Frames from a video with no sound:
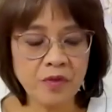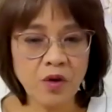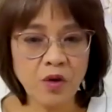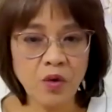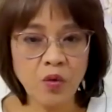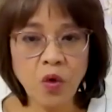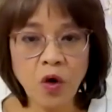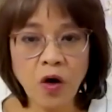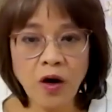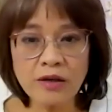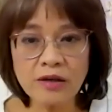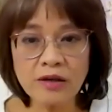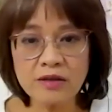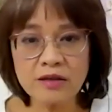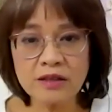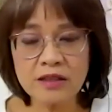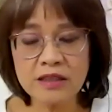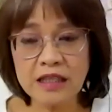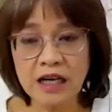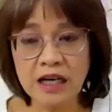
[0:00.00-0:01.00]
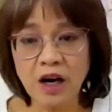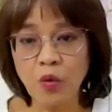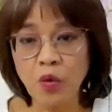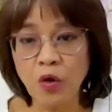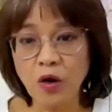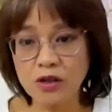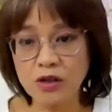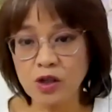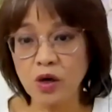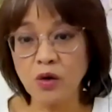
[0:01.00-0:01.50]
what the
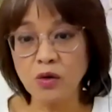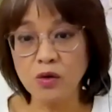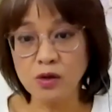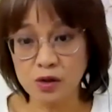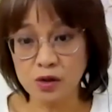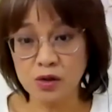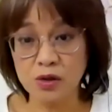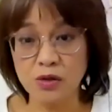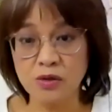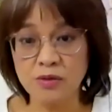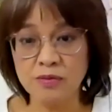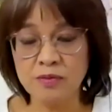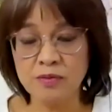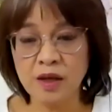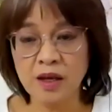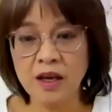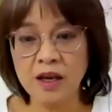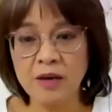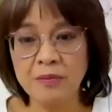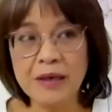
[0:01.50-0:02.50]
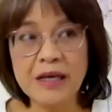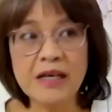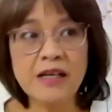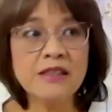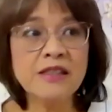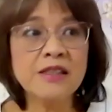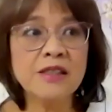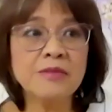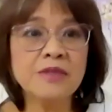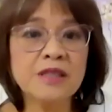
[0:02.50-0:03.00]
award goes to.
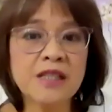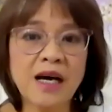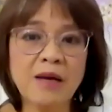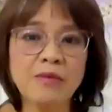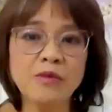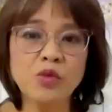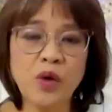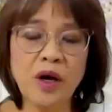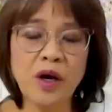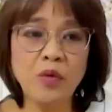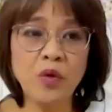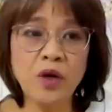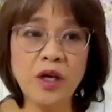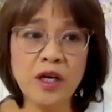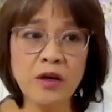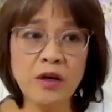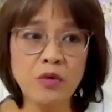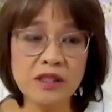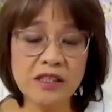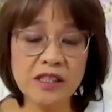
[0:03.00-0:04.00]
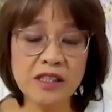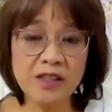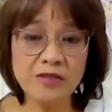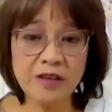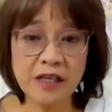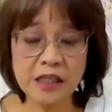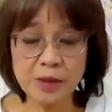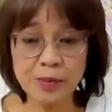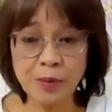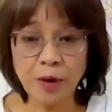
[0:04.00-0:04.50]
Because sometimes when we receive
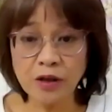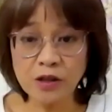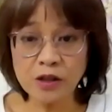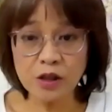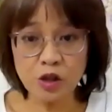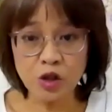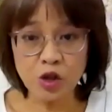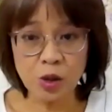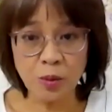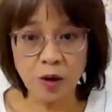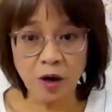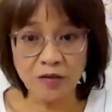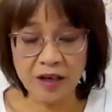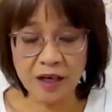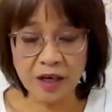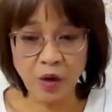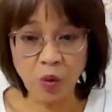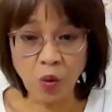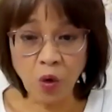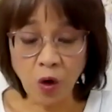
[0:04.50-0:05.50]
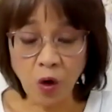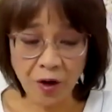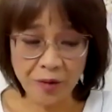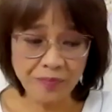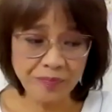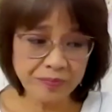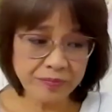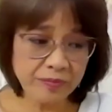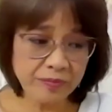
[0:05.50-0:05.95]
a sponsorship of an award,